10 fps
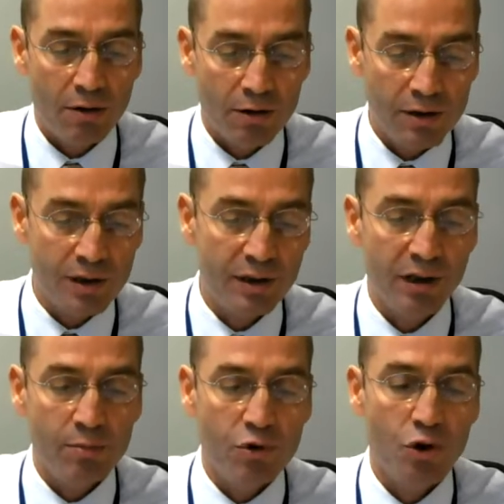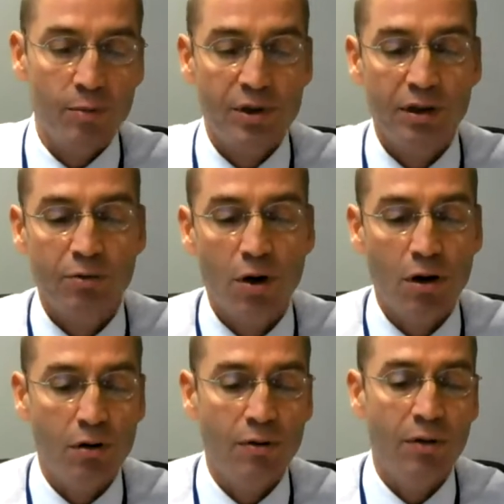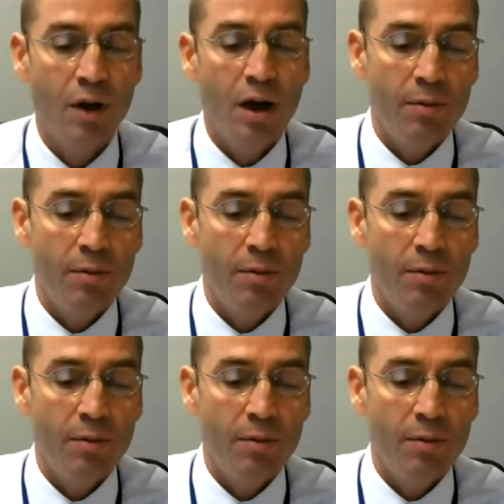around sustainable jobs and growth,